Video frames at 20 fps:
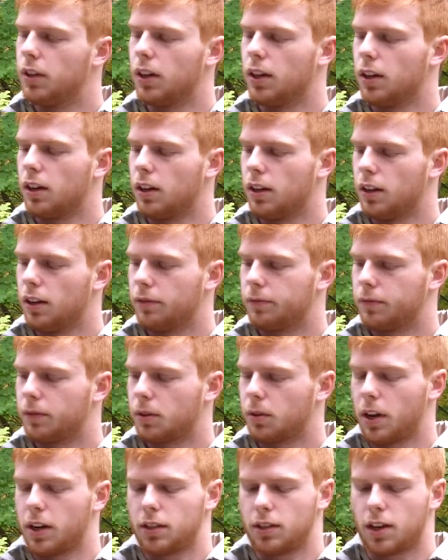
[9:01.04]
the
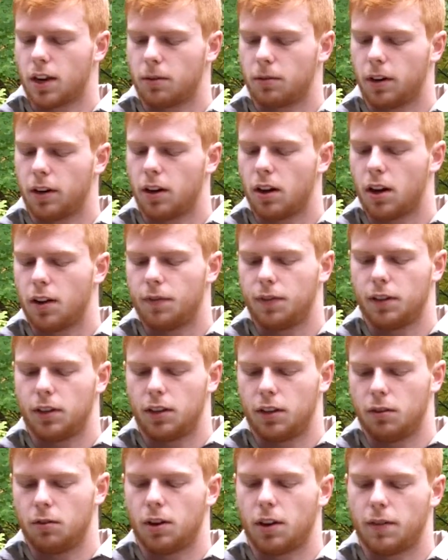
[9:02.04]
crane stock right off,
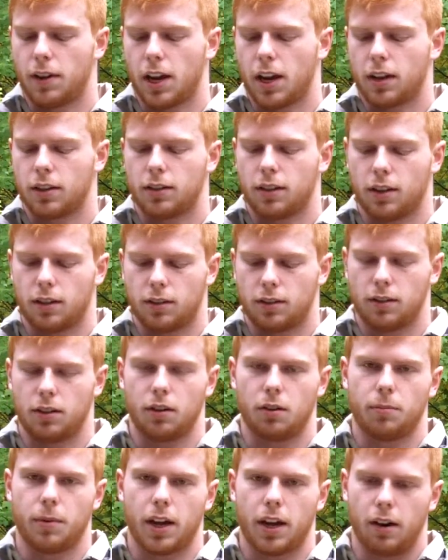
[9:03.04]
and then you have access
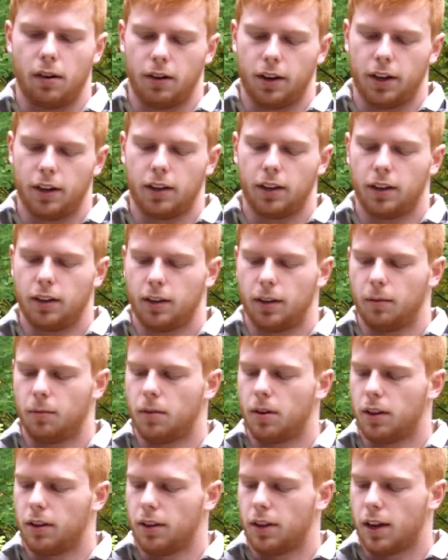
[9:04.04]
to your battery
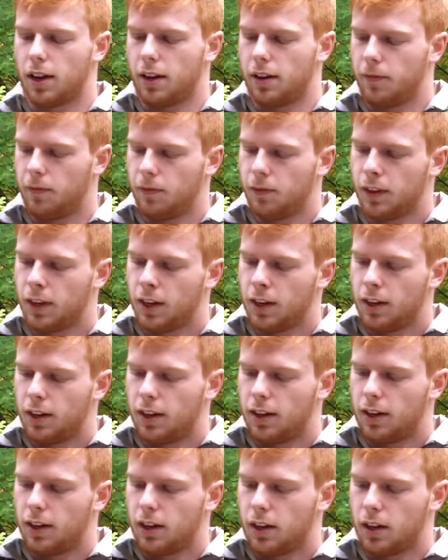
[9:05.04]
and whatnot.
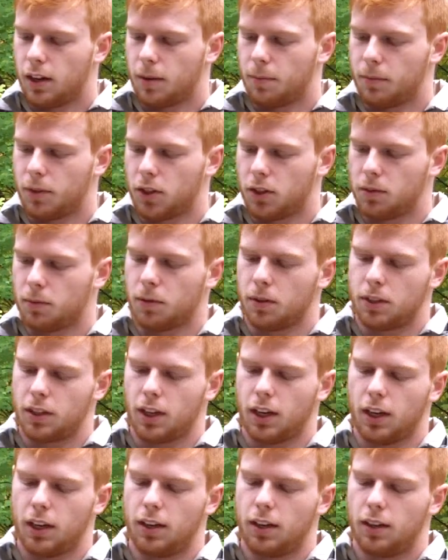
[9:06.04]
This will
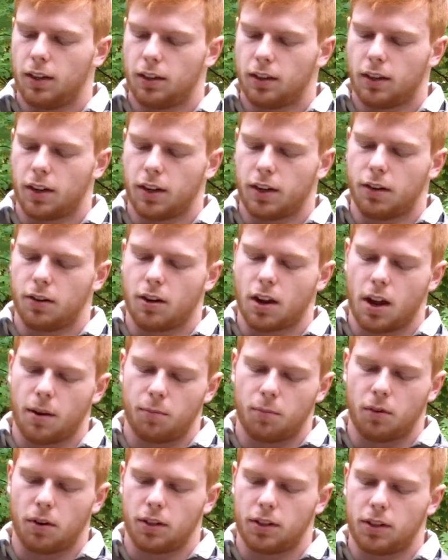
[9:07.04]
take kind of your
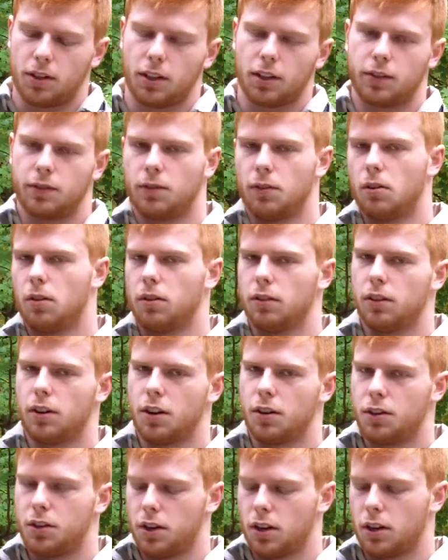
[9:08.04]
9.6 volt
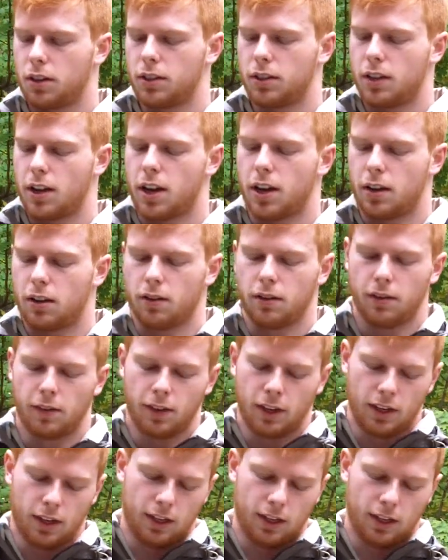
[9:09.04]
nunchuck style.